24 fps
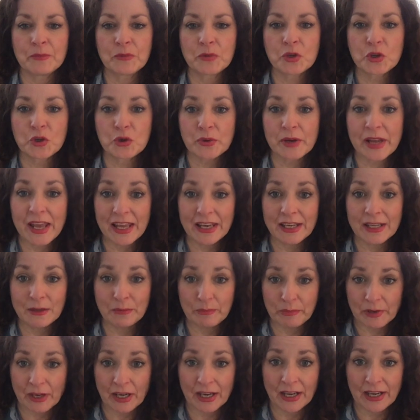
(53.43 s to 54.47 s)

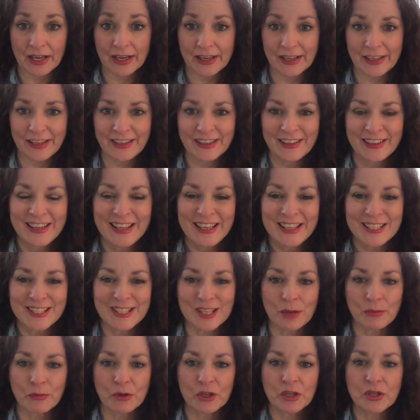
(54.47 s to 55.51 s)
created by
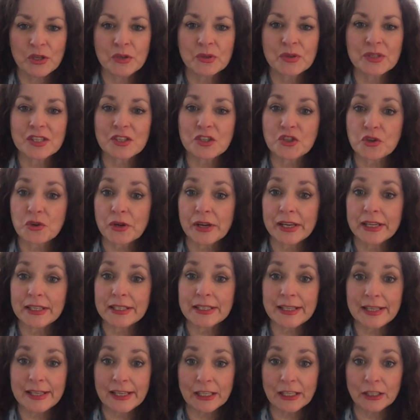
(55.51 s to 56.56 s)
someone who's a trained
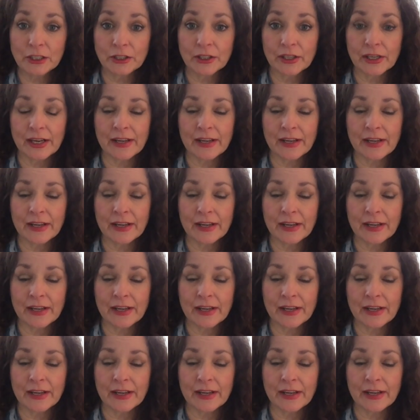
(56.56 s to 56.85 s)
healer,